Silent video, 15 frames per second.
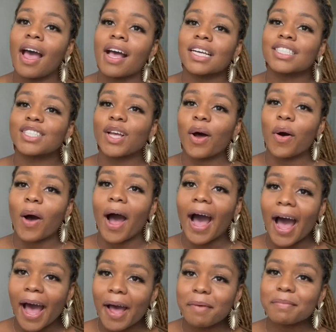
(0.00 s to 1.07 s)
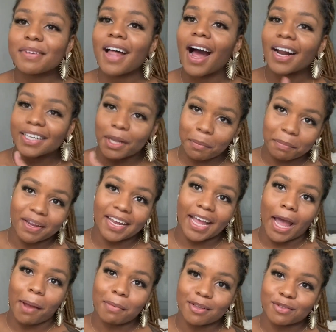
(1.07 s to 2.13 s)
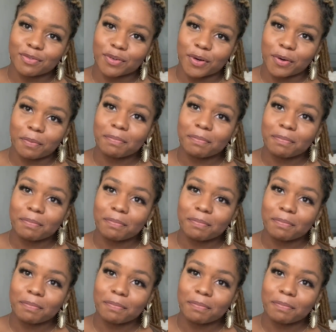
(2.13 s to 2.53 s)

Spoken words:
So I'm locked up in Gabby's room.